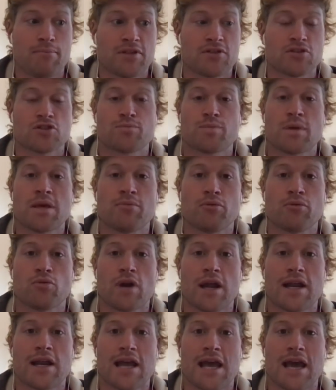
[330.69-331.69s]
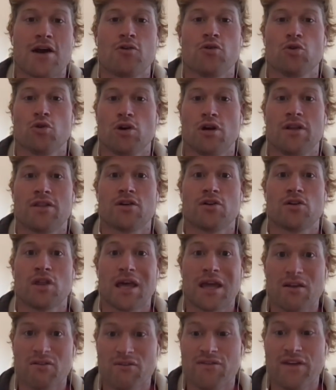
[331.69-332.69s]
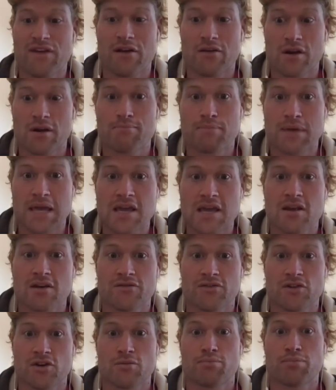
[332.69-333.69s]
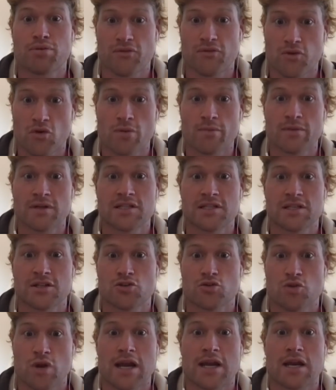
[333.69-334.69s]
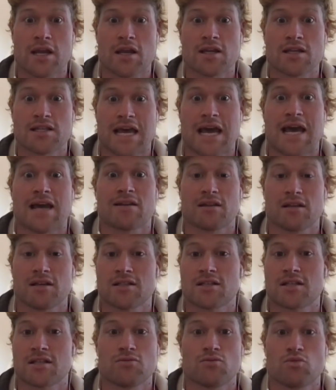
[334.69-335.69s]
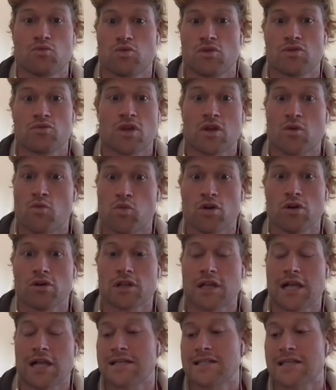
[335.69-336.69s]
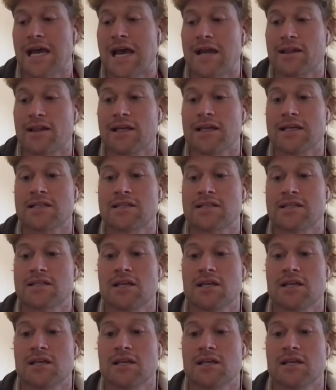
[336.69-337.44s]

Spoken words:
But there's people right now who are at their like very peak of their performance and training as athletes, like world-class athletes.